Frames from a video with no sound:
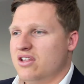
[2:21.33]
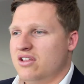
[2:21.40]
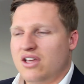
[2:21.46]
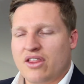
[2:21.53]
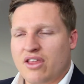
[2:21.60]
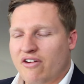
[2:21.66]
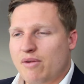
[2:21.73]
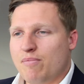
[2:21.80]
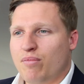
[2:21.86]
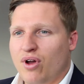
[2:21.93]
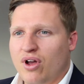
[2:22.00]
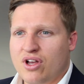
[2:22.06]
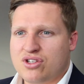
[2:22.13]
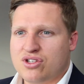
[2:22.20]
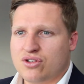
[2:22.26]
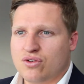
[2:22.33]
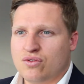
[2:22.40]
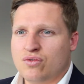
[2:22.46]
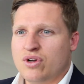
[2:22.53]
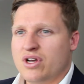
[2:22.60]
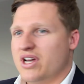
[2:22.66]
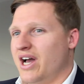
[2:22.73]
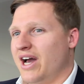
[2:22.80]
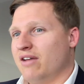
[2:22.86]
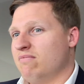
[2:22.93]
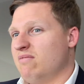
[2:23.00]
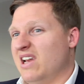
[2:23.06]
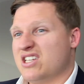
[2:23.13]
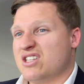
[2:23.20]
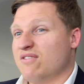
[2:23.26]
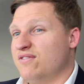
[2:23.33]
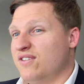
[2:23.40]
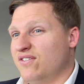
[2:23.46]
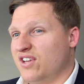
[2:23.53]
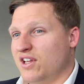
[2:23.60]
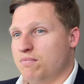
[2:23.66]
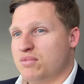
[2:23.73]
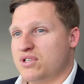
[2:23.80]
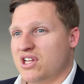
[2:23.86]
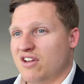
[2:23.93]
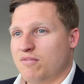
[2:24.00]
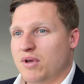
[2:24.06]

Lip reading: they're impersonal, and less than 15%